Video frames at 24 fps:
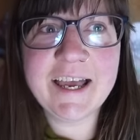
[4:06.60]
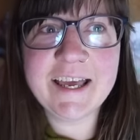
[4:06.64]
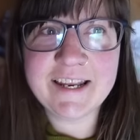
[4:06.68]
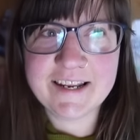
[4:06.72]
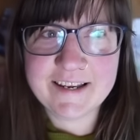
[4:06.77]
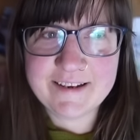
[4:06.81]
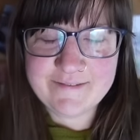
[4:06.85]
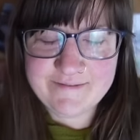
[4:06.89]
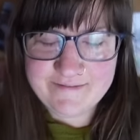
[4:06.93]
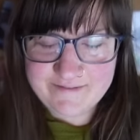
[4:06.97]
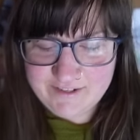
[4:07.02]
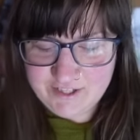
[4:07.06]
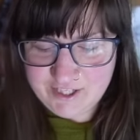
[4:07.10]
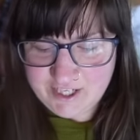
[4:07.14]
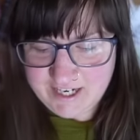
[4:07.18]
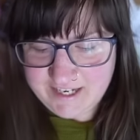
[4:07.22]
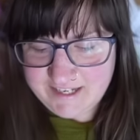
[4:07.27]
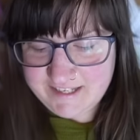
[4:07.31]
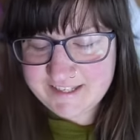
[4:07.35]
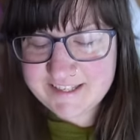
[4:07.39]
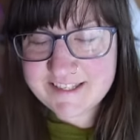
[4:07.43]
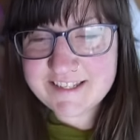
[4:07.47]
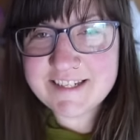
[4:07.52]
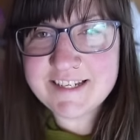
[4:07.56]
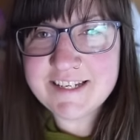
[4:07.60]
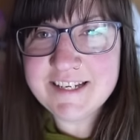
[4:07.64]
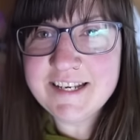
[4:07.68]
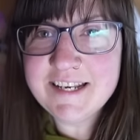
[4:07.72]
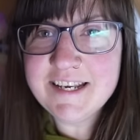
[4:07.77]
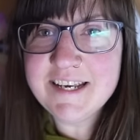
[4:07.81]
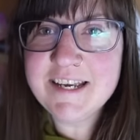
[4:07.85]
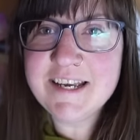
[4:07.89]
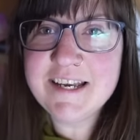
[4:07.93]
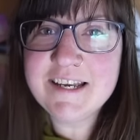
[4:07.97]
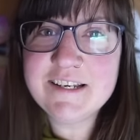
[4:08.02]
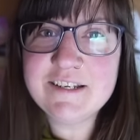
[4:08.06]
and I'm just
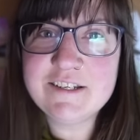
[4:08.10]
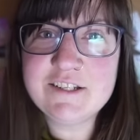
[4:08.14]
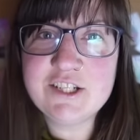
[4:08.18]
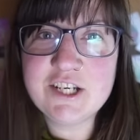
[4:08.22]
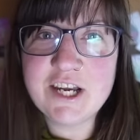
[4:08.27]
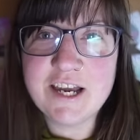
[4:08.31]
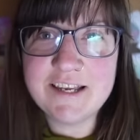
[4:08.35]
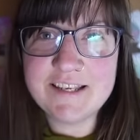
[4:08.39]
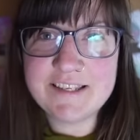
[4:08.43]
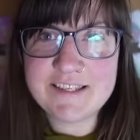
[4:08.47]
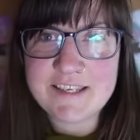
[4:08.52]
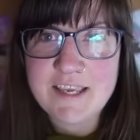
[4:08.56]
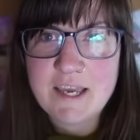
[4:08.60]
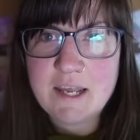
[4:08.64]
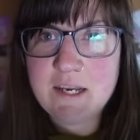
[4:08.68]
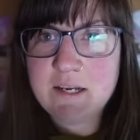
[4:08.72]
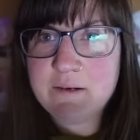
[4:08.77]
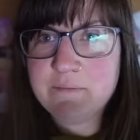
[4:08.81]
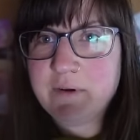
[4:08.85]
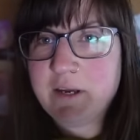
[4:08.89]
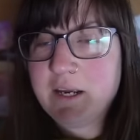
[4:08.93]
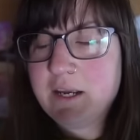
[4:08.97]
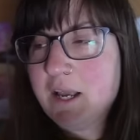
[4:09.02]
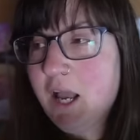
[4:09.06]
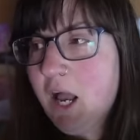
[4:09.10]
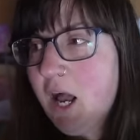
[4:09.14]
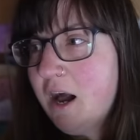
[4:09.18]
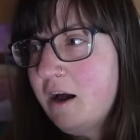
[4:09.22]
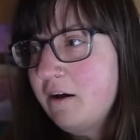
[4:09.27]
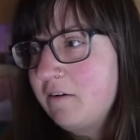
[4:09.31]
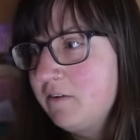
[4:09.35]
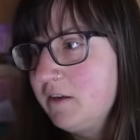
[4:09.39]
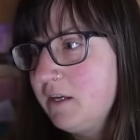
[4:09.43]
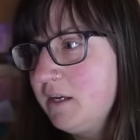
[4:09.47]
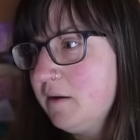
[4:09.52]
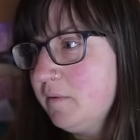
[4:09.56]
just getting my
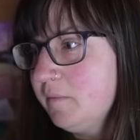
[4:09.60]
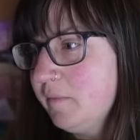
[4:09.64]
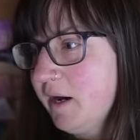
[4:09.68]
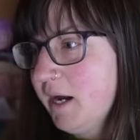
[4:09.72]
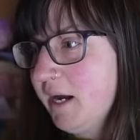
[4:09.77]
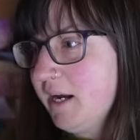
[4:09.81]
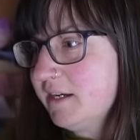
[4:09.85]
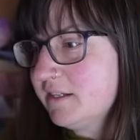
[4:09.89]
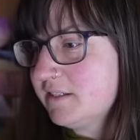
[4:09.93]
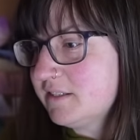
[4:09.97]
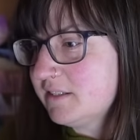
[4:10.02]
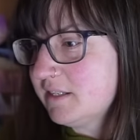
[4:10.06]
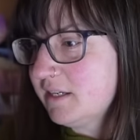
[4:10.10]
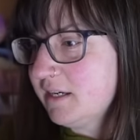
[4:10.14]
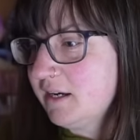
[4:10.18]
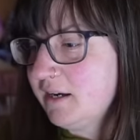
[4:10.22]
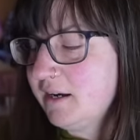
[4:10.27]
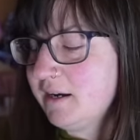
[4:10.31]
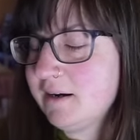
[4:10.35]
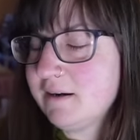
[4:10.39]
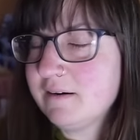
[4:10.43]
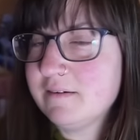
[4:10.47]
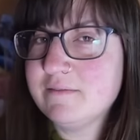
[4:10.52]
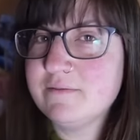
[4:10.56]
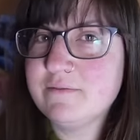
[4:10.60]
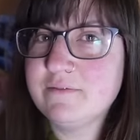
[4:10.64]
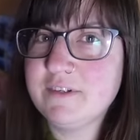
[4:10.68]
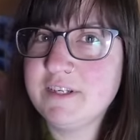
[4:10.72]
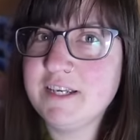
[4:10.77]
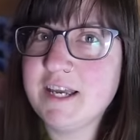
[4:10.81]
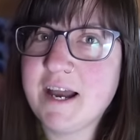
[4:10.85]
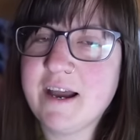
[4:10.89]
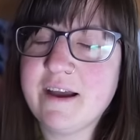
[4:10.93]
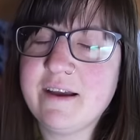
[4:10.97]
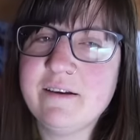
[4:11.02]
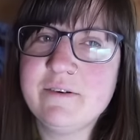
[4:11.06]
coffee, but um
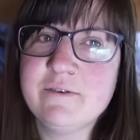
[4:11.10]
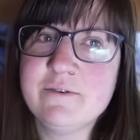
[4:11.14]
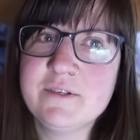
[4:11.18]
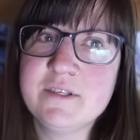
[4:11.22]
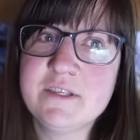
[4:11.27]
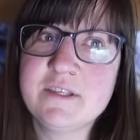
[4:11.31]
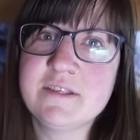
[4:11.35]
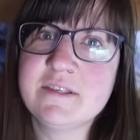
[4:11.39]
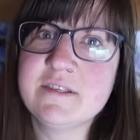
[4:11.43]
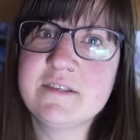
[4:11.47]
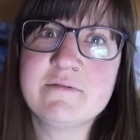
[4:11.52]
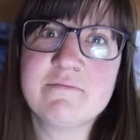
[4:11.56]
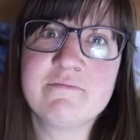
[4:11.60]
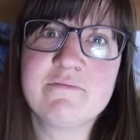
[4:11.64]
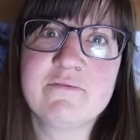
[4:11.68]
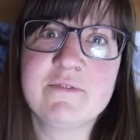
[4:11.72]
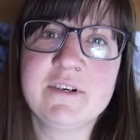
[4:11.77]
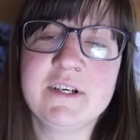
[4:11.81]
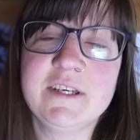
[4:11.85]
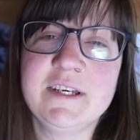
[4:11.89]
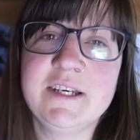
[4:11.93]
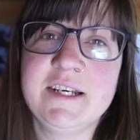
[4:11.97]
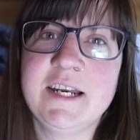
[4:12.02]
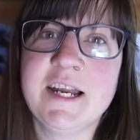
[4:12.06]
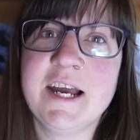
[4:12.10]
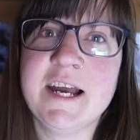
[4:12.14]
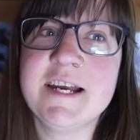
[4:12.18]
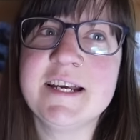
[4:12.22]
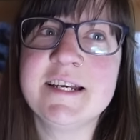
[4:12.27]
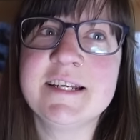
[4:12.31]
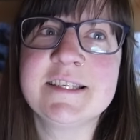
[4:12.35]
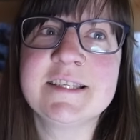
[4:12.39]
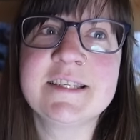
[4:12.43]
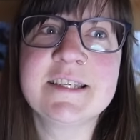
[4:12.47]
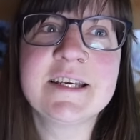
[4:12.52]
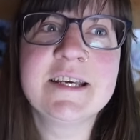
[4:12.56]
yeah, it was really
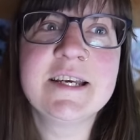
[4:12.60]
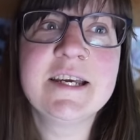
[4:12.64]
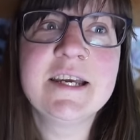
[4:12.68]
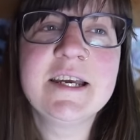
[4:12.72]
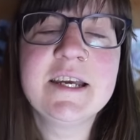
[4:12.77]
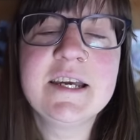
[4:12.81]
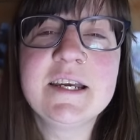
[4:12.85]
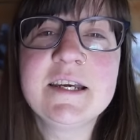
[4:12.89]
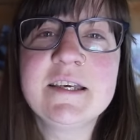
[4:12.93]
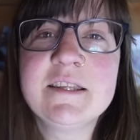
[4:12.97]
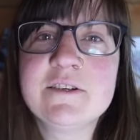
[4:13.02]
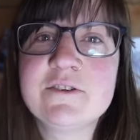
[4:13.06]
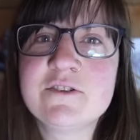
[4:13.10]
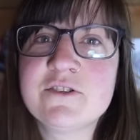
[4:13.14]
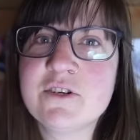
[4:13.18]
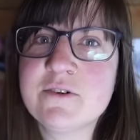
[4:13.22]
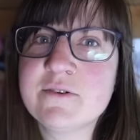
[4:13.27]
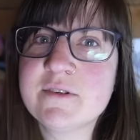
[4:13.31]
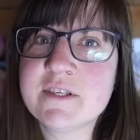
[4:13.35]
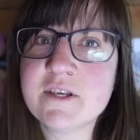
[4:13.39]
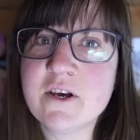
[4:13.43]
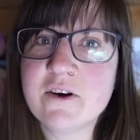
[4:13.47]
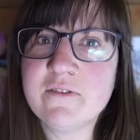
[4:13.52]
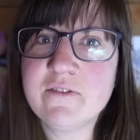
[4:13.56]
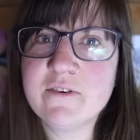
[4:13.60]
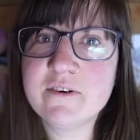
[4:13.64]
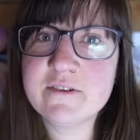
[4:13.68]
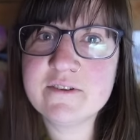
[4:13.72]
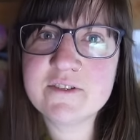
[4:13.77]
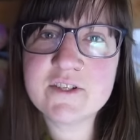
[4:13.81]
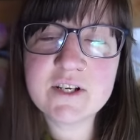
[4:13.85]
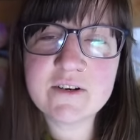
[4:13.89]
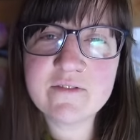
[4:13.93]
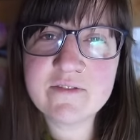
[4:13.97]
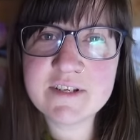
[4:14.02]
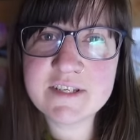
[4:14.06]
nice. There's no cell
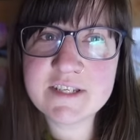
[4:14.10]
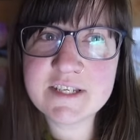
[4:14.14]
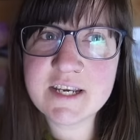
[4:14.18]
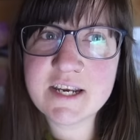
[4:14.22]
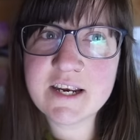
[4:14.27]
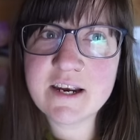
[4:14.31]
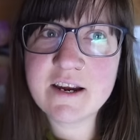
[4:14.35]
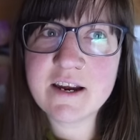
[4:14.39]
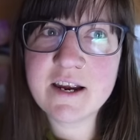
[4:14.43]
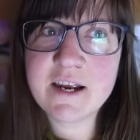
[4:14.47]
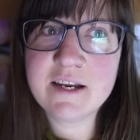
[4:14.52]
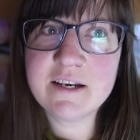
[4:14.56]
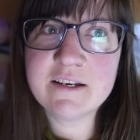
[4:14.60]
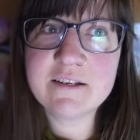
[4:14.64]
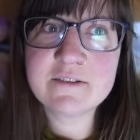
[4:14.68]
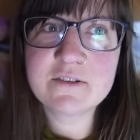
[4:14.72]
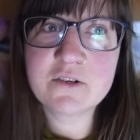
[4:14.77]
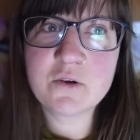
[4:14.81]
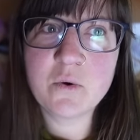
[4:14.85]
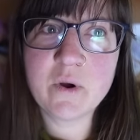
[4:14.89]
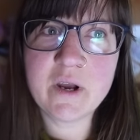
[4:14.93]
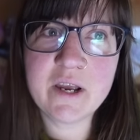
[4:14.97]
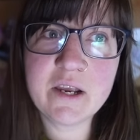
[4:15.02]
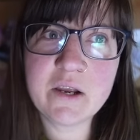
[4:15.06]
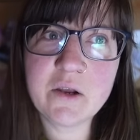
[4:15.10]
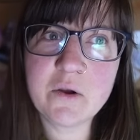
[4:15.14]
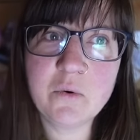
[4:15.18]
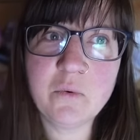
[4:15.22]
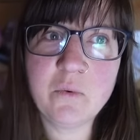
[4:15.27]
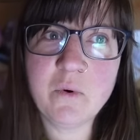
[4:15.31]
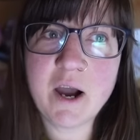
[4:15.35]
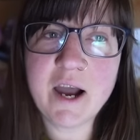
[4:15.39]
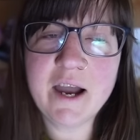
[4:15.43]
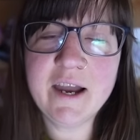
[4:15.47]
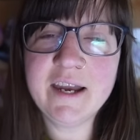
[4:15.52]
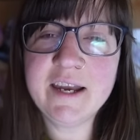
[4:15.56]
phone service here and it's quite
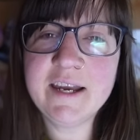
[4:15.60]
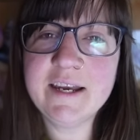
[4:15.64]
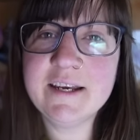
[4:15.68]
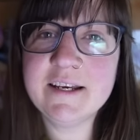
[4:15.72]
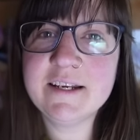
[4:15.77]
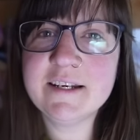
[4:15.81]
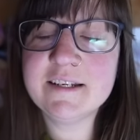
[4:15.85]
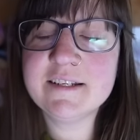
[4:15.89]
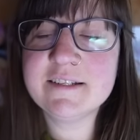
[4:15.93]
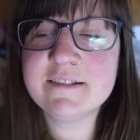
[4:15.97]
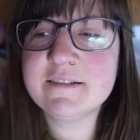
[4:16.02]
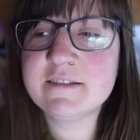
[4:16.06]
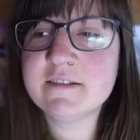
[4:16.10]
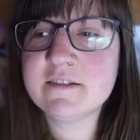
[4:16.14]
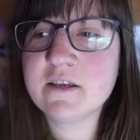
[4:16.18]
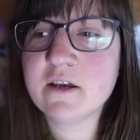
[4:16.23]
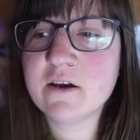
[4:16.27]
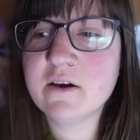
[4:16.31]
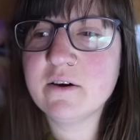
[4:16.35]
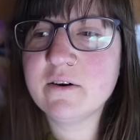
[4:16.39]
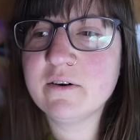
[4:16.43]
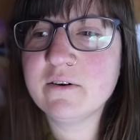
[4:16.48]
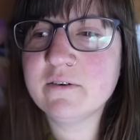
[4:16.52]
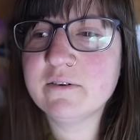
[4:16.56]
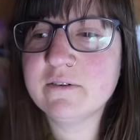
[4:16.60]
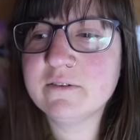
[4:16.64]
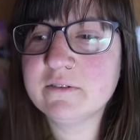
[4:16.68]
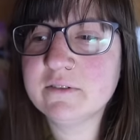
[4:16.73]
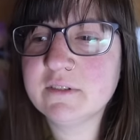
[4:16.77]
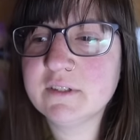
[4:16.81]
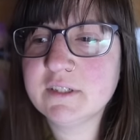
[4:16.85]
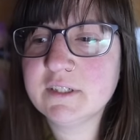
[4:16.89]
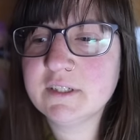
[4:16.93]
quiet and so